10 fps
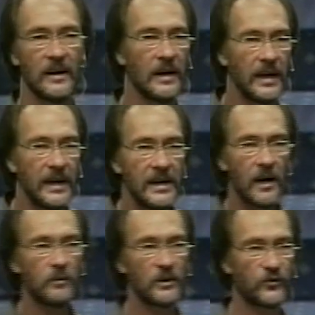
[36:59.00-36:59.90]
In
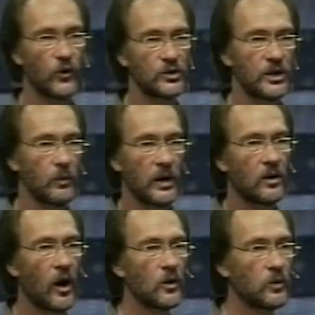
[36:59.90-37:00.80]
Numbers 14, when
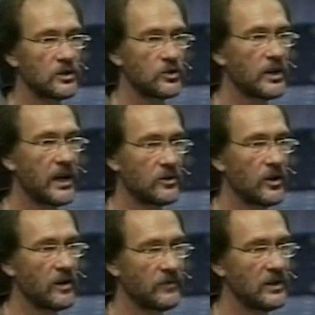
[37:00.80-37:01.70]
God wanted to get rid
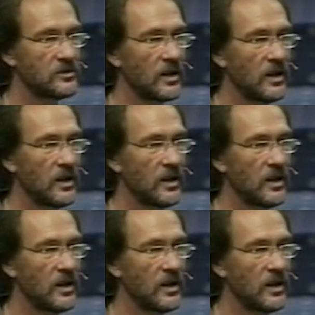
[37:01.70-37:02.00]
of Israel,